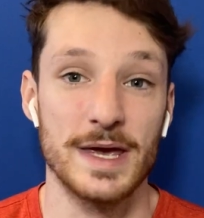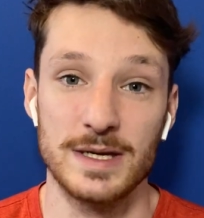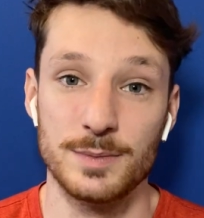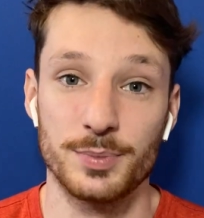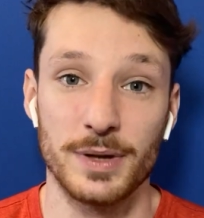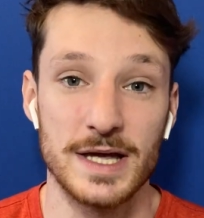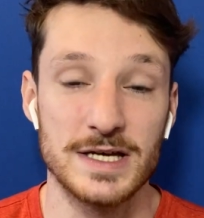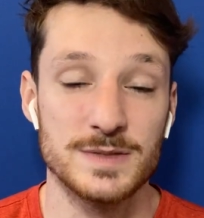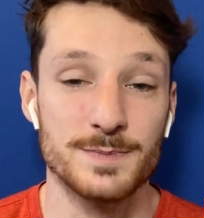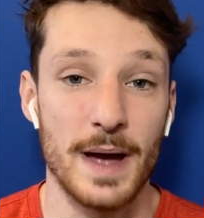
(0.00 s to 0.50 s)
he
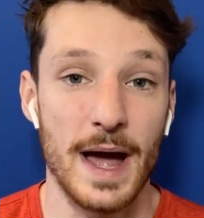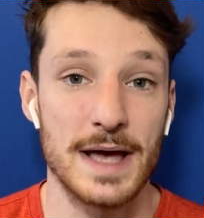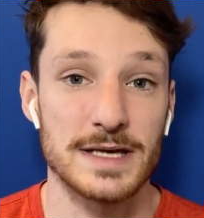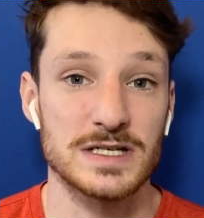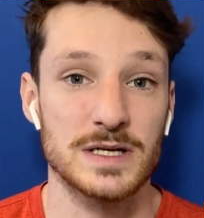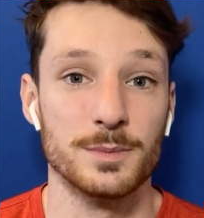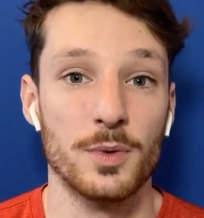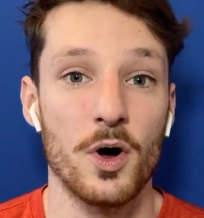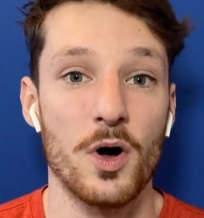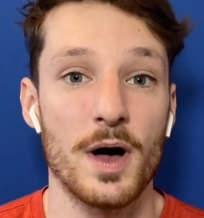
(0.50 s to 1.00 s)
plays
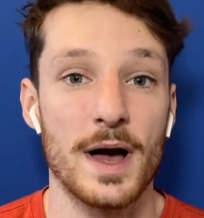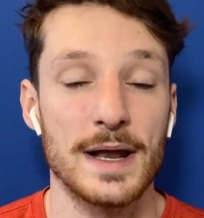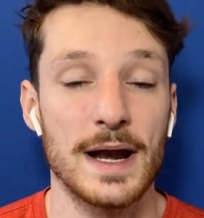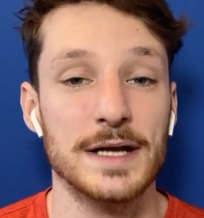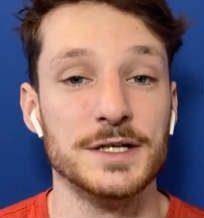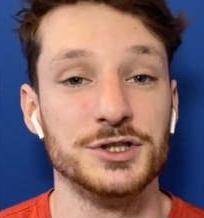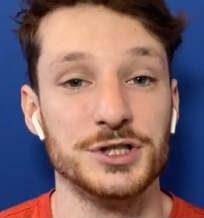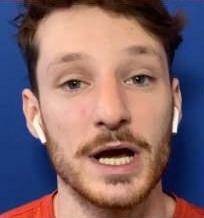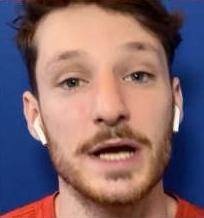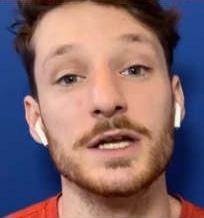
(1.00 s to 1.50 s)
basketball, and
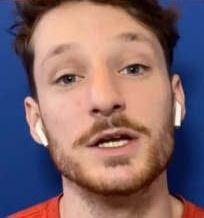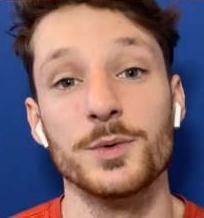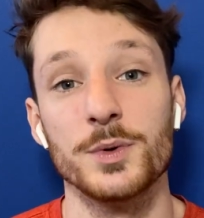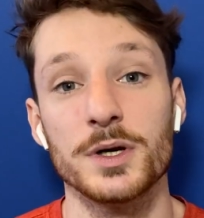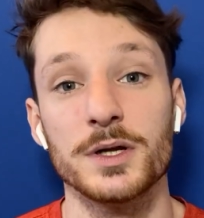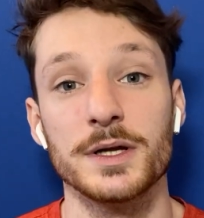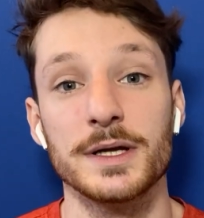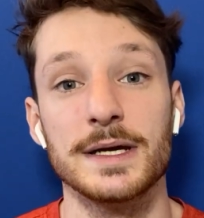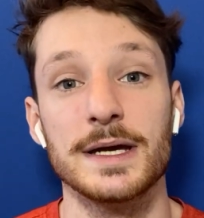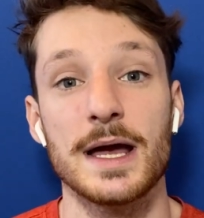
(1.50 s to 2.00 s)
I
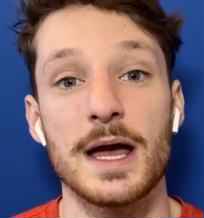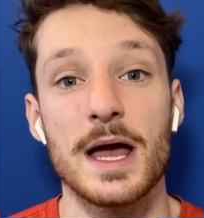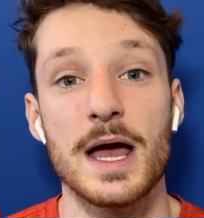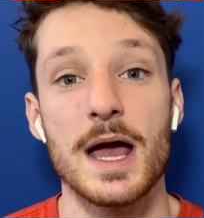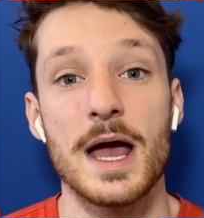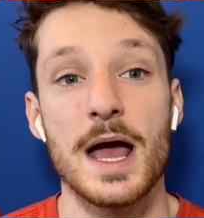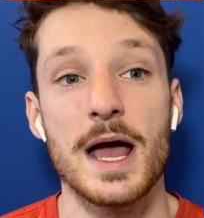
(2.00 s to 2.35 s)
genuinely